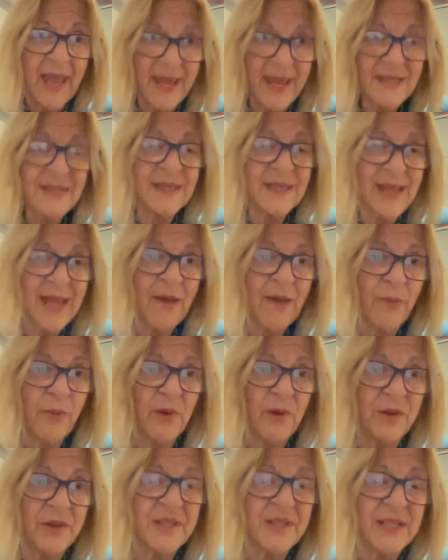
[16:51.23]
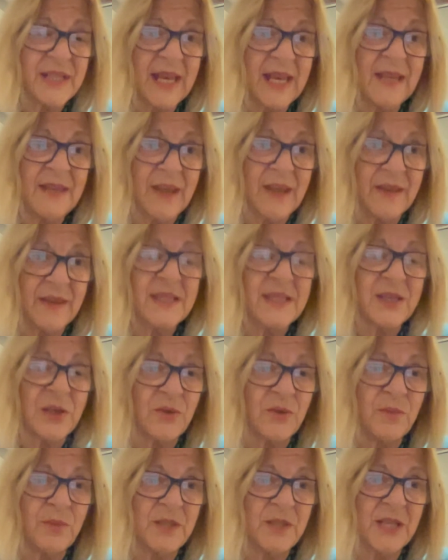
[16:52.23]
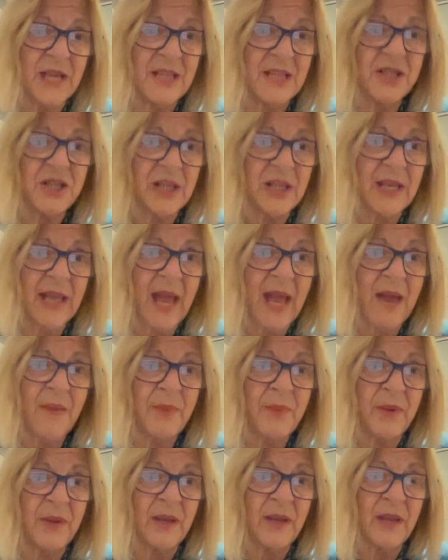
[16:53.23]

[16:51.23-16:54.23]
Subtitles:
Is that what they're saying, that this could potentially happen?